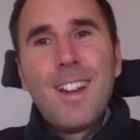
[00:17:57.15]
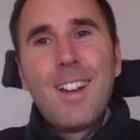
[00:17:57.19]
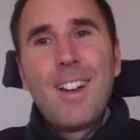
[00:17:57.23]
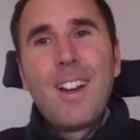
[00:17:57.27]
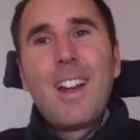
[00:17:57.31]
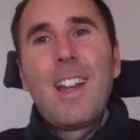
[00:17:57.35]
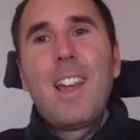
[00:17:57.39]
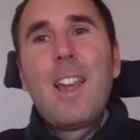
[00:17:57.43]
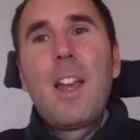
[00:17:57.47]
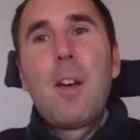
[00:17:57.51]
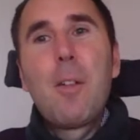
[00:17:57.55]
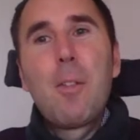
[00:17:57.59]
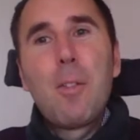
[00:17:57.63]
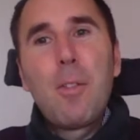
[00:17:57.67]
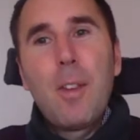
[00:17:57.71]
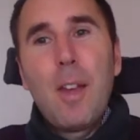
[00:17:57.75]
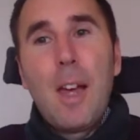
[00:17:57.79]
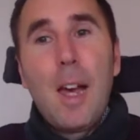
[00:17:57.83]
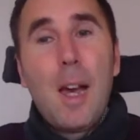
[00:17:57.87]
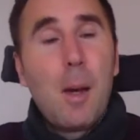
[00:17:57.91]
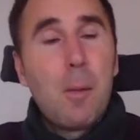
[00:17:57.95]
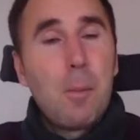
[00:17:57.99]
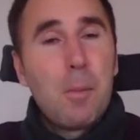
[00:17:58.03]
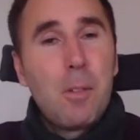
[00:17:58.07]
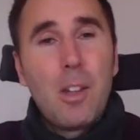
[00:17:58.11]
I'd love to
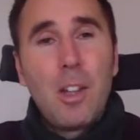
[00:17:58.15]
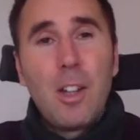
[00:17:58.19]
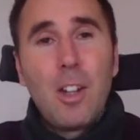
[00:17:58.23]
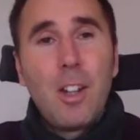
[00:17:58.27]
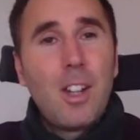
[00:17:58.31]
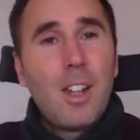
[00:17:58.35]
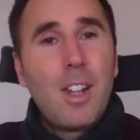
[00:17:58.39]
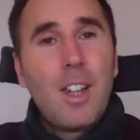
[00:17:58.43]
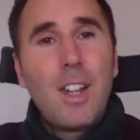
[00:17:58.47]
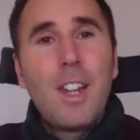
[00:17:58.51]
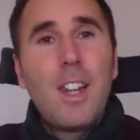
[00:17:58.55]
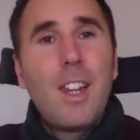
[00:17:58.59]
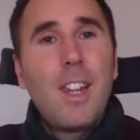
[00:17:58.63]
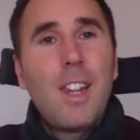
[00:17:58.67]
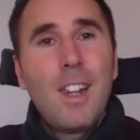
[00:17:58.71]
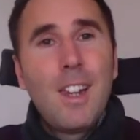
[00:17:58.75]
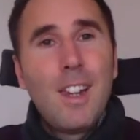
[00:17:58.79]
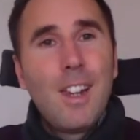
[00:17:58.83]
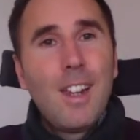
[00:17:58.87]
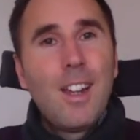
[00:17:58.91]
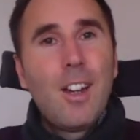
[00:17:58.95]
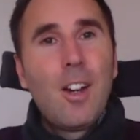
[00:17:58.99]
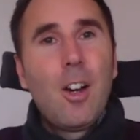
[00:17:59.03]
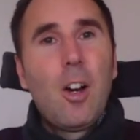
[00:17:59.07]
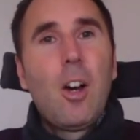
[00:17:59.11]
absolutely
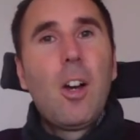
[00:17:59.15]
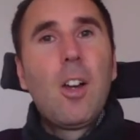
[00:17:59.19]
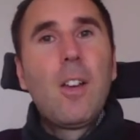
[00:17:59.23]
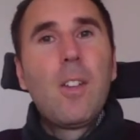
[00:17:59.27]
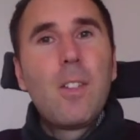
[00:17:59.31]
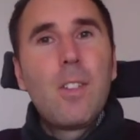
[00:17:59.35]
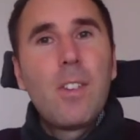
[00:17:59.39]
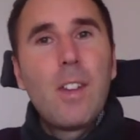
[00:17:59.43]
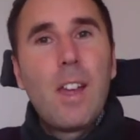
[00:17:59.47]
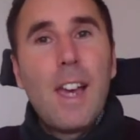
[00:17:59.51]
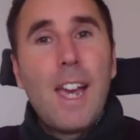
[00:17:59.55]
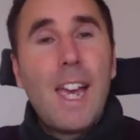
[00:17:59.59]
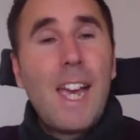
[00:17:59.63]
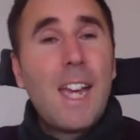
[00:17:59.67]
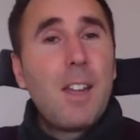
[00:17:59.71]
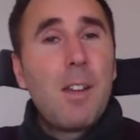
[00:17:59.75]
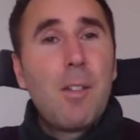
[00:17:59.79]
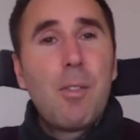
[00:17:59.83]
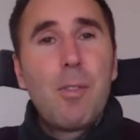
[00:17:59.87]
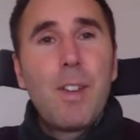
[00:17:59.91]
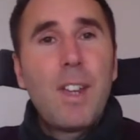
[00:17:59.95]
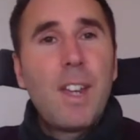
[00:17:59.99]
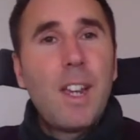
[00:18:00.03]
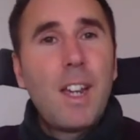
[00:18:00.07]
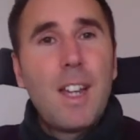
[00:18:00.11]
answer
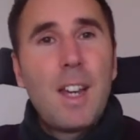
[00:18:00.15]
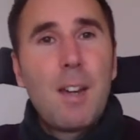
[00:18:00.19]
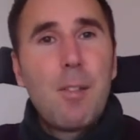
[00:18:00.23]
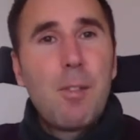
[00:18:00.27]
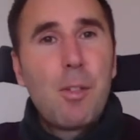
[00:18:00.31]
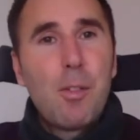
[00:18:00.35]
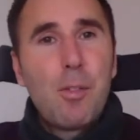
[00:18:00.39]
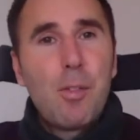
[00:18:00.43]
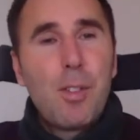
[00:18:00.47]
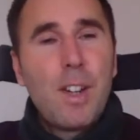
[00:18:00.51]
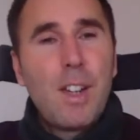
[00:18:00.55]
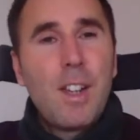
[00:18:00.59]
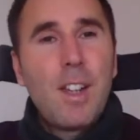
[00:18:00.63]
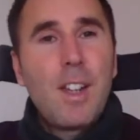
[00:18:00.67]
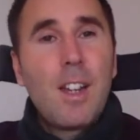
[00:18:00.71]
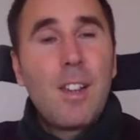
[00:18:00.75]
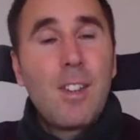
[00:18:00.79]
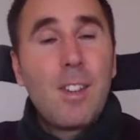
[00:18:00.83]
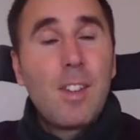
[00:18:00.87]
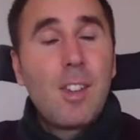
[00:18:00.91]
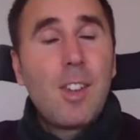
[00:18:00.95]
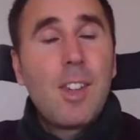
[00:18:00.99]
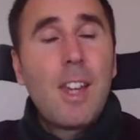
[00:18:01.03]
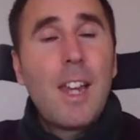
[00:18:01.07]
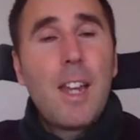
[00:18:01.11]
anything and everything, as
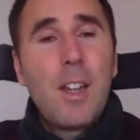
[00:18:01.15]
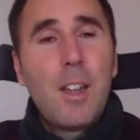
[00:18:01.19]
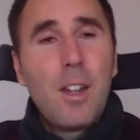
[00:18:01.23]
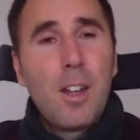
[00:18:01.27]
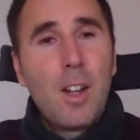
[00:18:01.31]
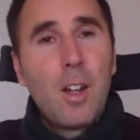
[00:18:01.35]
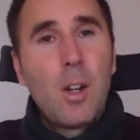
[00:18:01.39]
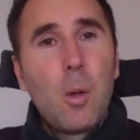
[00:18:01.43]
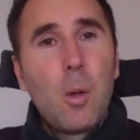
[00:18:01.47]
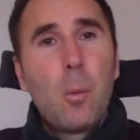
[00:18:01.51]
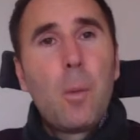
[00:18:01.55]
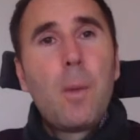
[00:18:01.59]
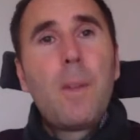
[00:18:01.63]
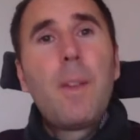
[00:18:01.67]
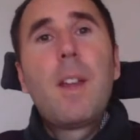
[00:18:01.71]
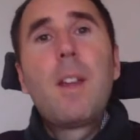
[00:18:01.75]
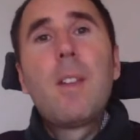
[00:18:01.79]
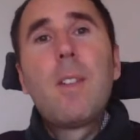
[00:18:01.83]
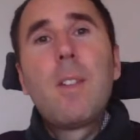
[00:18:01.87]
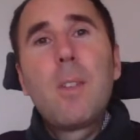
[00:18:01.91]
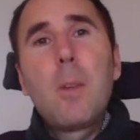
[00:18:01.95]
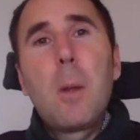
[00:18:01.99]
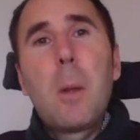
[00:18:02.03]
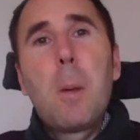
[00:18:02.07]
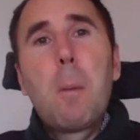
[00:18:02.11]
I said,
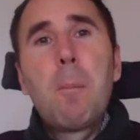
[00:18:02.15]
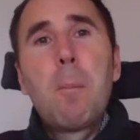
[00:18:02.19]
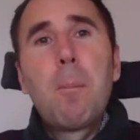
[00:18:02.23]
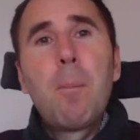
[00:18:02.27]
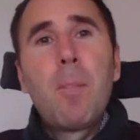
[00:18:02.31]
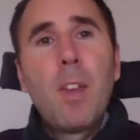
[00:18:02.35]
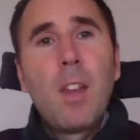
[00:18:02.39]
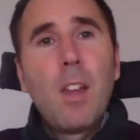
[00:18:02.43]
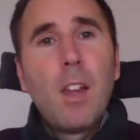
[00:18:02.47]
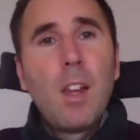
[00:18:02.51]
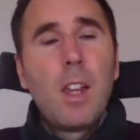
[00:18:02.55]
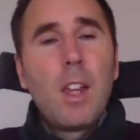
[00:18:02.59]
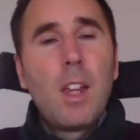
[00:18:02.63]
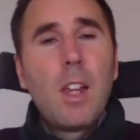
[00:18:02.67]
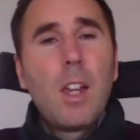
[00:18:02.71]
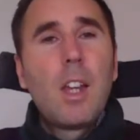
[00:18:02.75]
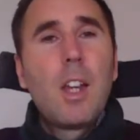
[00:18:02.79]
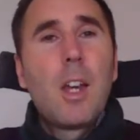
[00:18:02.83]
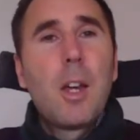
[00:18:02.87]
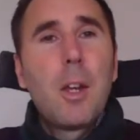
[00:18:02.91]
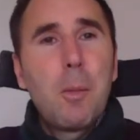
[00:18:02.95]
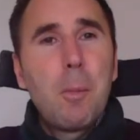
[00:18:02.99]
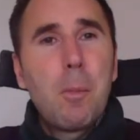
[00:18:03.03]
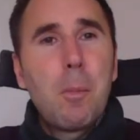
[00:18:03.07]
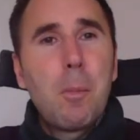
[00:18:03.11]
within some,
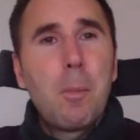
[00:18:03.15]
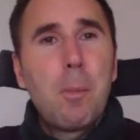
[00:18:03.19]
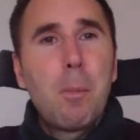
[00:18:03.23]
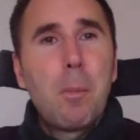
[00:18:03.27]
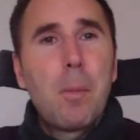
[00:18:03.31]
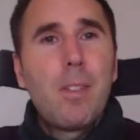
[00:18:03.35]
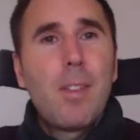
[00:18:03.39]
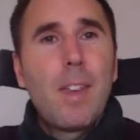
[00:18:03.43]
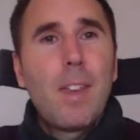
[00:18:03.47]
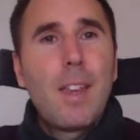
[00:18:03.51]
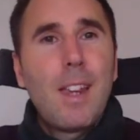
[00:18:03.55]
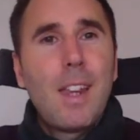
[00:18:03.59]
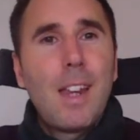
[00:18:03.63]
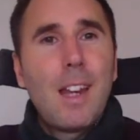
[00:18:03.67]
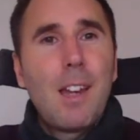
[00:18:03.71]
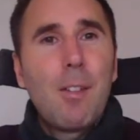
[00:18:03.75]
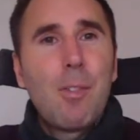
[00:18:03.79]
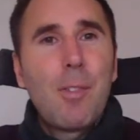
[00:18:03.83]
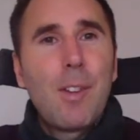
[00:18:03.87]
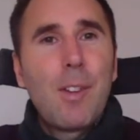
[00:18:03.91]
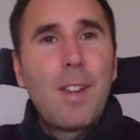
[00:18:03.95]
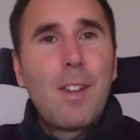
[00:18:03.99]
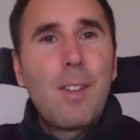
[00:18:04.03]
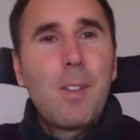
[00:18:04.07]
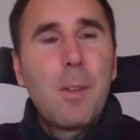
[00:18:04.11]
particular
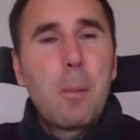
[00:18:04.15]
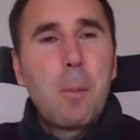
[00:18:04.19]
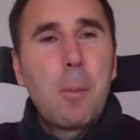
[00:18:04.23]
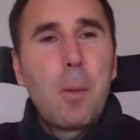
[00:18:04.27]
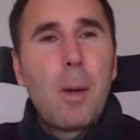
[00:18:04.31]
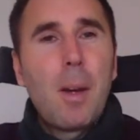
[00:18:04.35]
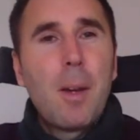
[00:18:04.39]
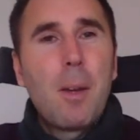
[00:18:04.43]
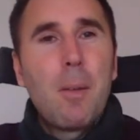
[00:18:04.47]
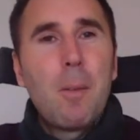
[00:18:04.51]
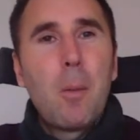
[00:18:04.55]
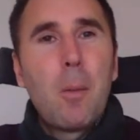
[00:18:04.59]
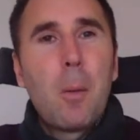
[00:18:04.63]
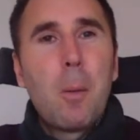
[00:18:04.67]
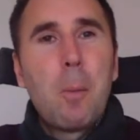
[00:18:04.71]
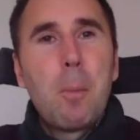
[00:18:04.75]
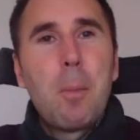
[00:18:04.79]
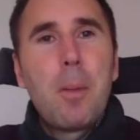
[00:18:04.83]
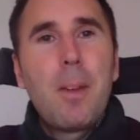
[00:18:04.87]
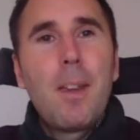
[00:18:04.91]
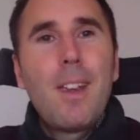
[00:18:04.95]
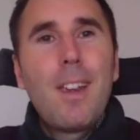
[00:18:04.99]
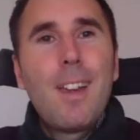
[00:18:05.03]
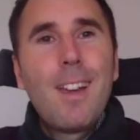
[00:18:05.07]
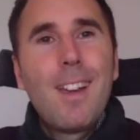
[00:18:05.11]
things that might not
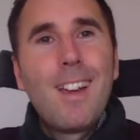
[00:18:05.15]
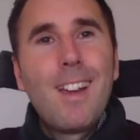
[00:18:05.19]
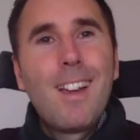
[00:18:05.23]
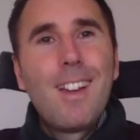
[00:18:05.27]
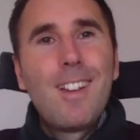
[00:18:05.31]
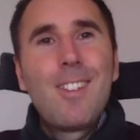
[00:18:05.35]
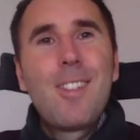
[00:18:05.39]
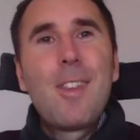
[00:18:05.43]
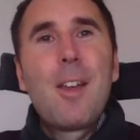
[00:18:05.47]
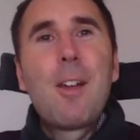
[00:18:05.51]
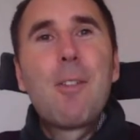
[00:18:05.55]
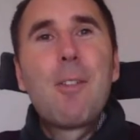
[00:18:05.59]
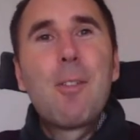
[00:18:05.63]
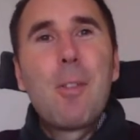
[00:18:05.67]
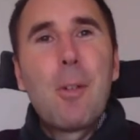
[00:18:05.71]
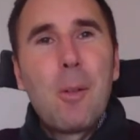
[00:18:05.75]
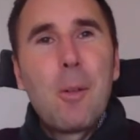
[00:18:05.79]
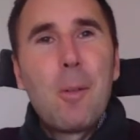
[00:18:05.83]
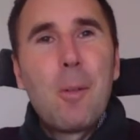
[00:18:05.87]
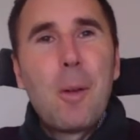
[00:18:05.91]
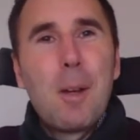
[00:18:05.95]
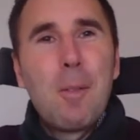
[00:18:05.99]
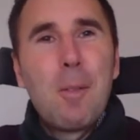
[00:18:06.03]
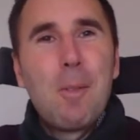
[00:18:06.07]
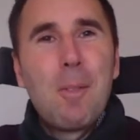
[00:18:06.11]
be stuff I
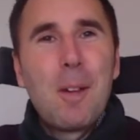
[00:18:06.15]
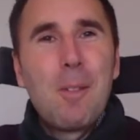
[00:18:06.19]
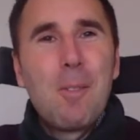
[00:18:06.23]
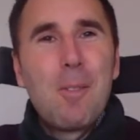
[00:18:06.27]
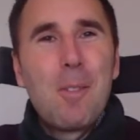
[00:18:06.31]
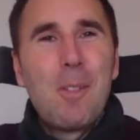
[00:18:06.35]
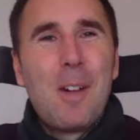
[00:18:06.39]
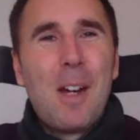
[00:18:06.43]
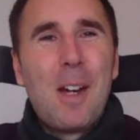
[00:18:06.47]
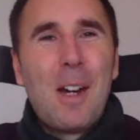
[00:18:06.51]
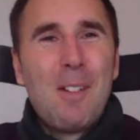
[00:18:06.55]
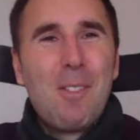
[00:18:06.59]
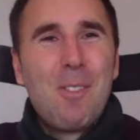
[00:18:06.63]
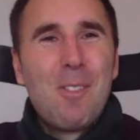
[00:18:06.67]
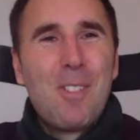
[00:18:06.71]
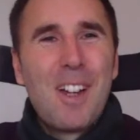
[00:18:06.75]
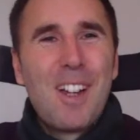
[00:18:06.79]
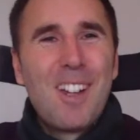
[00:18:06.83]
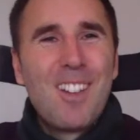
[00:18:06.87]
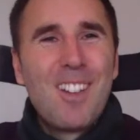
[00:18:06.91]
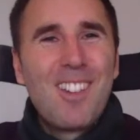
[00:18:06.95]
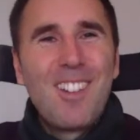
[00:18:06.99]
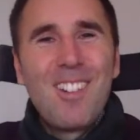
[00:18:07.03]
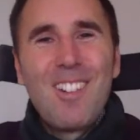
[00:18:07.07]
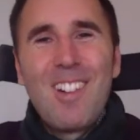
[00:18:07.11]
want to open up about
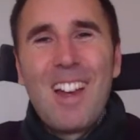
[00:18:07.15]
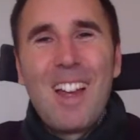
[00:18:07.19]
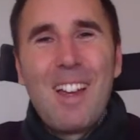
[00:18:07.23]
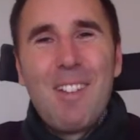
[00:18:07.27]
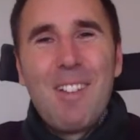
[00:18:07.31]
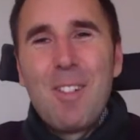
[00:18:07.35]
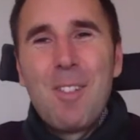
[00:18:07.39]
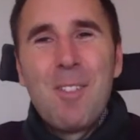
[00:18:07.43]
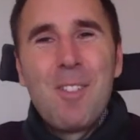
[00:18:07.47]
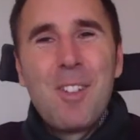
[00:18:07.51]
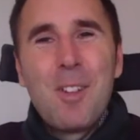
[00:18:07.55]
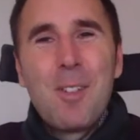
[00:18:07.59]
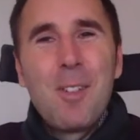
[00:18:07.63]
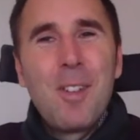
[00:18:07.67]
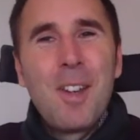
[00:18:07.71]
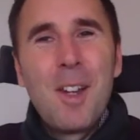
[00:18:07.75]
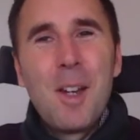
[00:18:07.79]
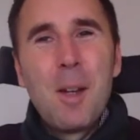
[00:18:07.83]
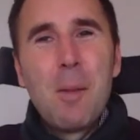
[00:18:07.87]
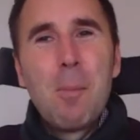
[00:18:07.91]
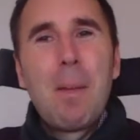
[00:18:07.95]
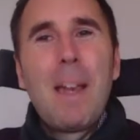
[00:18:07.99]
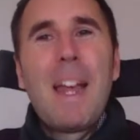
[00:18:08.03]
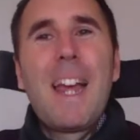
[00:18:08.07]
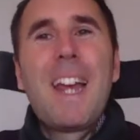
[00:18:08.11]
personal life. I'm just
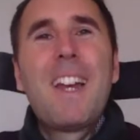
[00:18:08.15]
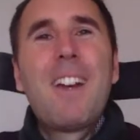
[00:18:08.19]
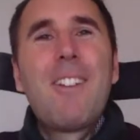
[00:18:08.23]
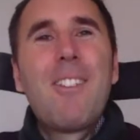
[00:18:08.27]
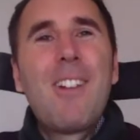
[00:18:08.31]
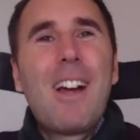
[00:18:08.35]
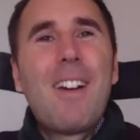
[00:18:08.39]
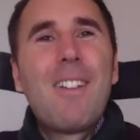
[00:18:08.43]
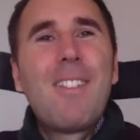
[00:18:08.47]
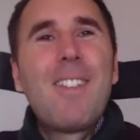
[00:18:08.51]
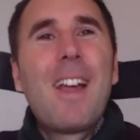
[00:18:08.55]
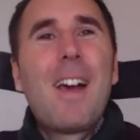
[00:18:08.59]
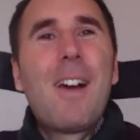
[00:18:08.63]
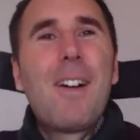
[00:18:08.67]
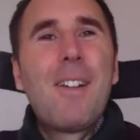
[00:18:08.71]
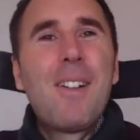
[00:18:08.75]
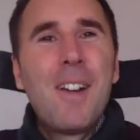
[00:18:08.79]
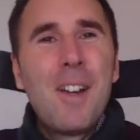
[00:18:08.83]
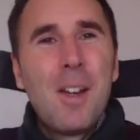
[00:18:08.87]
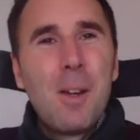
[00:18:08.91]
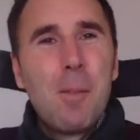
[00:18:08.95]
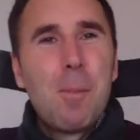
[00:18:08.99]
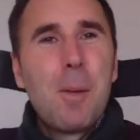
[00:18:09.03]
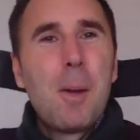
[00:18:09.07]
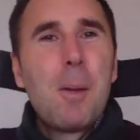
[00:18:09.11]
playing around now.
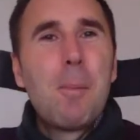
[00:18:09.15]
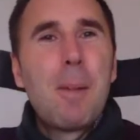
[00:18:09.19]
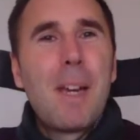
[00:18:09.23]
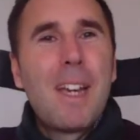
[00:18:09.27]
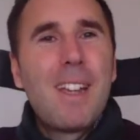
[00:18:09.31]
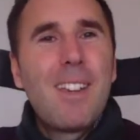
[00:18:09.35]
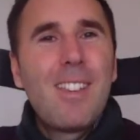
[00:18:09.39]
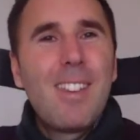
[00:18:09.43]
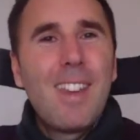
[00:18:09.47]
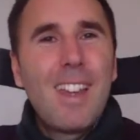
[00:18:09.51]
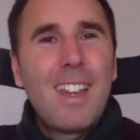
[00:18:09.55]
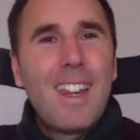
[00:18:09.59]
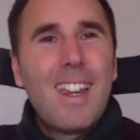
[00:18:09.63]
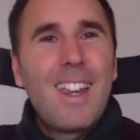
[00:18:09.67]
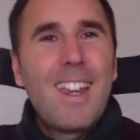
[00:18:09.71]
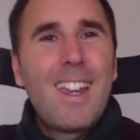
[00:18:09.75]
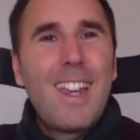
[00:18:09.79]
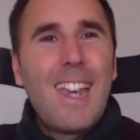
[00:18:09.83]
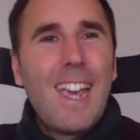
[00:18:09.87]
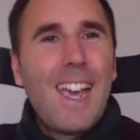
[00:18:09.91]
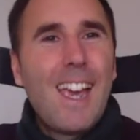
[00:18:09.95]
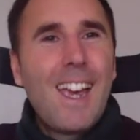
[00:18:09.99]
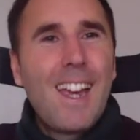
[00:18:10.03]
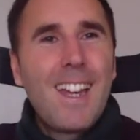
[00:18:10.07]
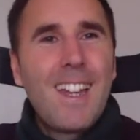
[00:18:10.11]
But basically,
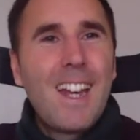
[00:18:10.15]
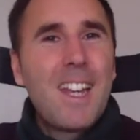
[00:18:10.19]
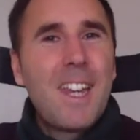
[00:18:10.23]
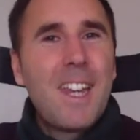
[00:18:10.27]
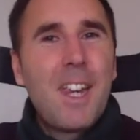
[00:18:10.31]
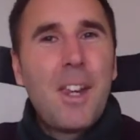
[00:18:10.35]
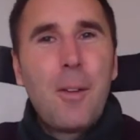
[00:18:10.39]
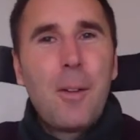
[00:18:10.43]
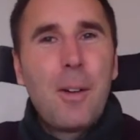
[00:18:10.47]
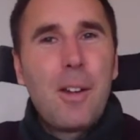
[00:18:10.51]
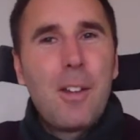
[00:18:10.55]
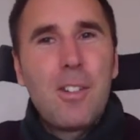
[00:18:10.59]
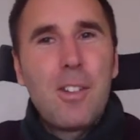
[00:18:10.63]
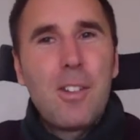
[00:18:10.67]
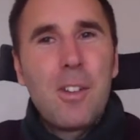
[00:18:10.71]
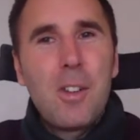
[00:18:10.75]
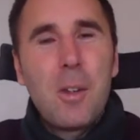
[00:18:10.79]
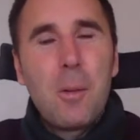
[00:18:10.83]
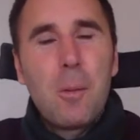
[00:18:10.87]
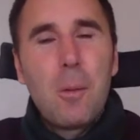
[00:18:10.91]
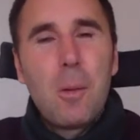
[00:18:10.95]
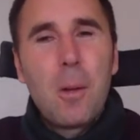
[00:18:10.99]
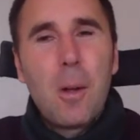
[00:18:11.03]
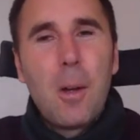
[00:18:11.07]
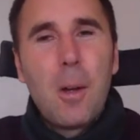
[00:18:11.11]
get in any question
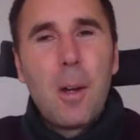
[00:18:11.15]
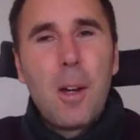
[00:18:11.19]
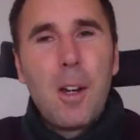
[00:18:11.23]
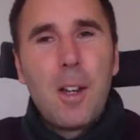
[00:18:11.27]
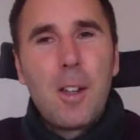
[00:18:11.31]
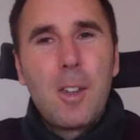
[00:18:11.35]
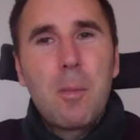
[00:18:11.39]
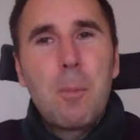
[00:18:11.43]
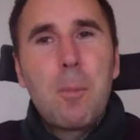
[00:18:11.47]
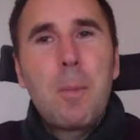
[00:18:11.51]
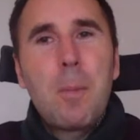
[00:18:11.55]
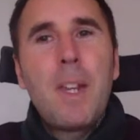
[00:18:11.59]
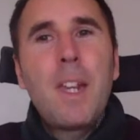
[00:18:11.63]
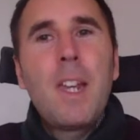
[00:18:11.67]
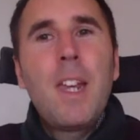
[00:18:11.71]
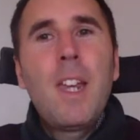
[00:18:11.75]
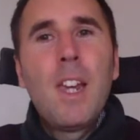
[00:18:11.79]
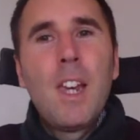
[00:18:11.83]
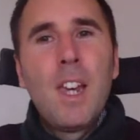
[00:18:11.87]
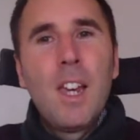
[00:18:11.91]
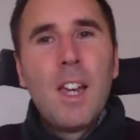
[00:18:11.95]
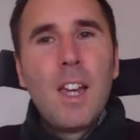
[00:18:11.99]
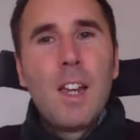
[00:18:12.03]
you want to ask me.